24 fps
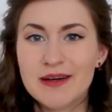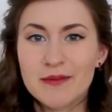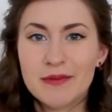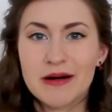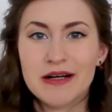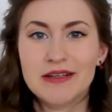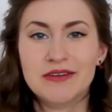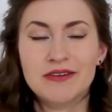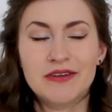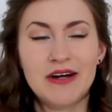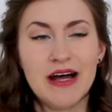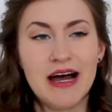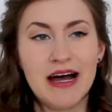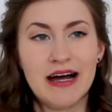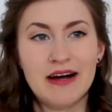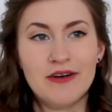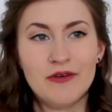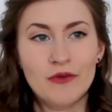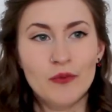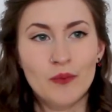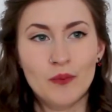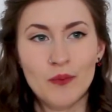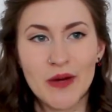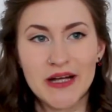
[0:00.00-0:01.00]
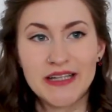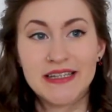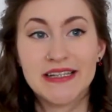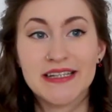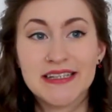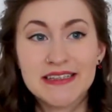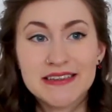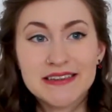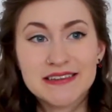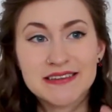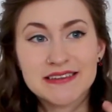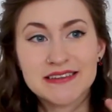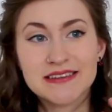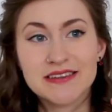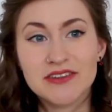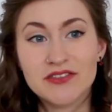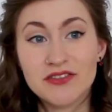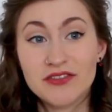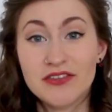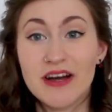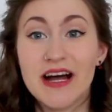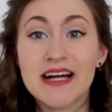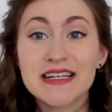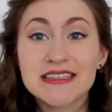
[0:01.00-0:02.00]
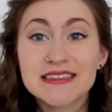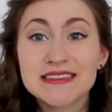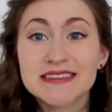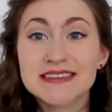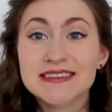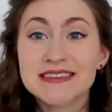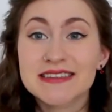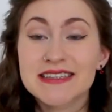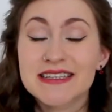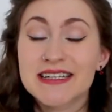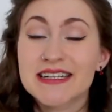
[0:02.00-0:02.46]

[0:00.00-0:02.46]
about how badly it affects